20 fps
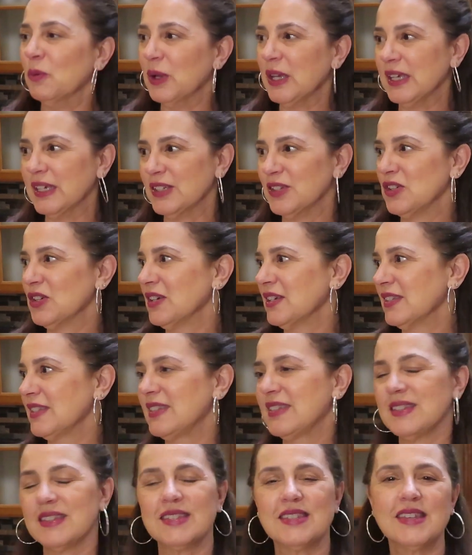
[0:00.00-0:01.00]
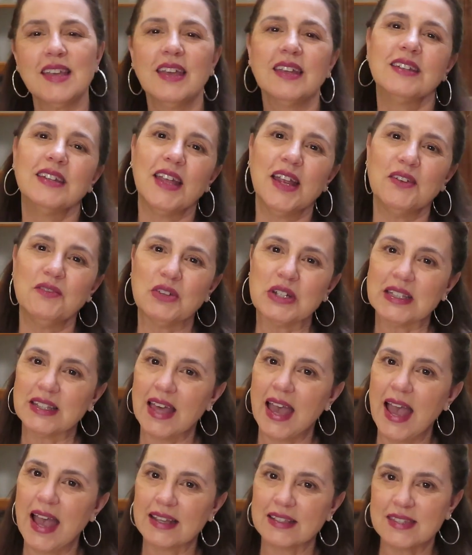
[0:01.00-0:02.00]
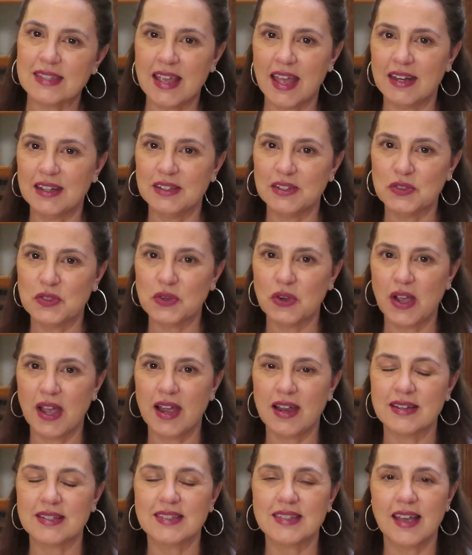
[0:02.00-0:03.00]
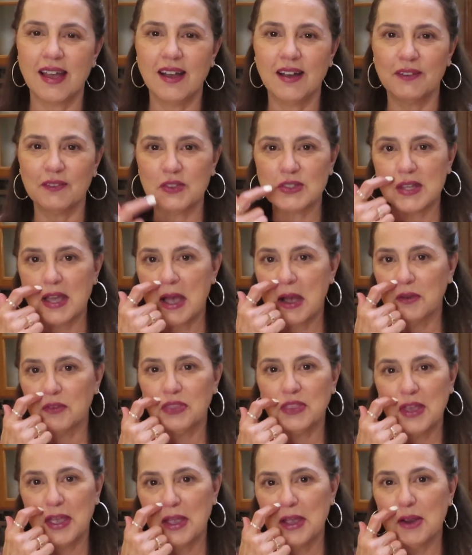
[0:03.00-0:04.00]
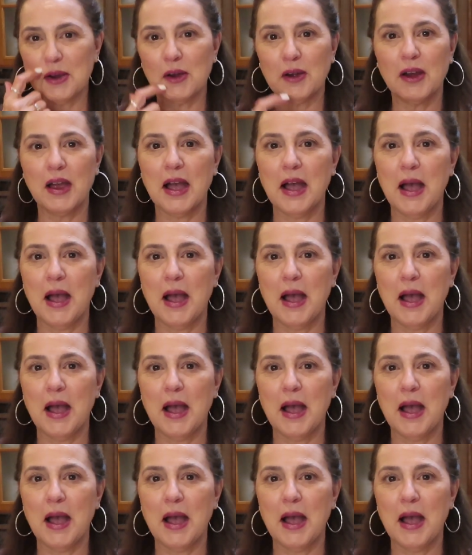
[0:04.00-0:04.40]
we can just sit and relax and enjoy ourselves out there.